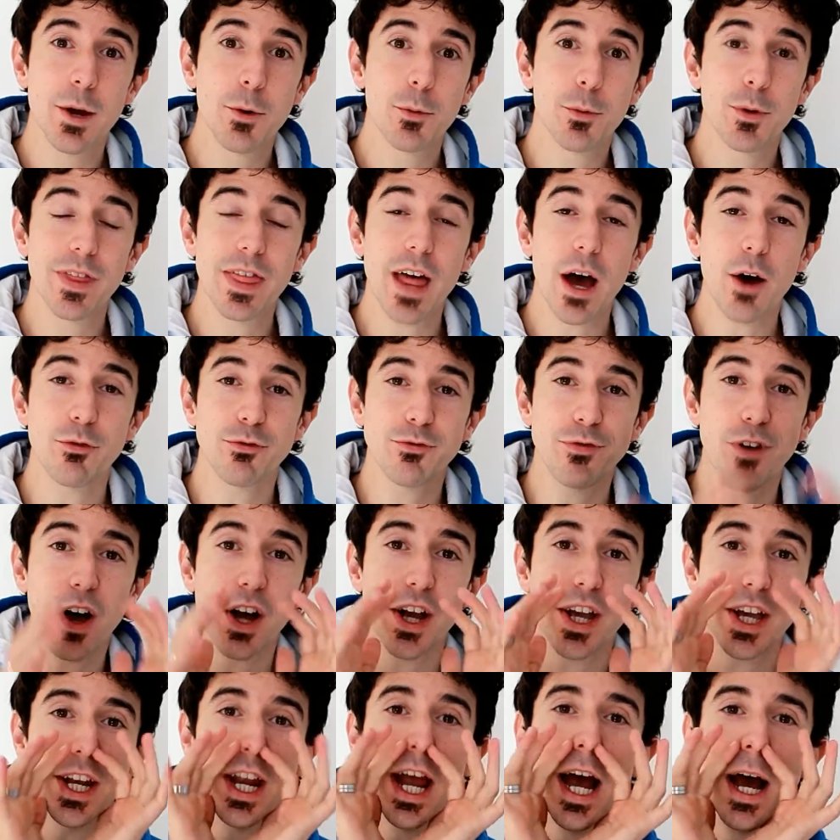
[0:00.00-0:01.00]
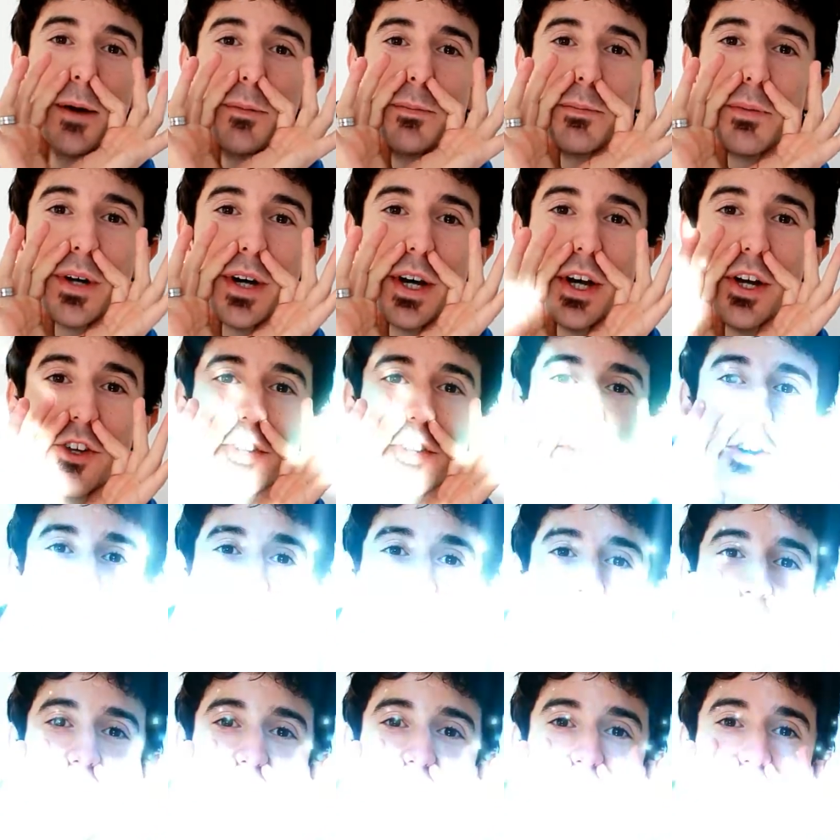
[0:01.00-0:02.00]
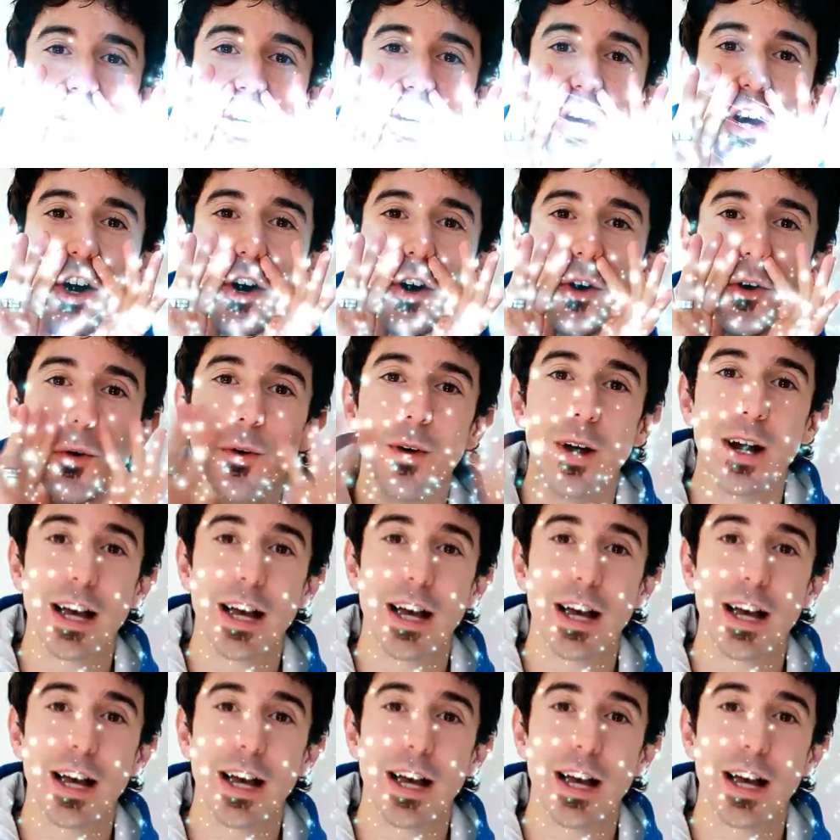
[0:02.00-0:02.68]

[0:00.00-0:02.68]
without fucking up your SEO.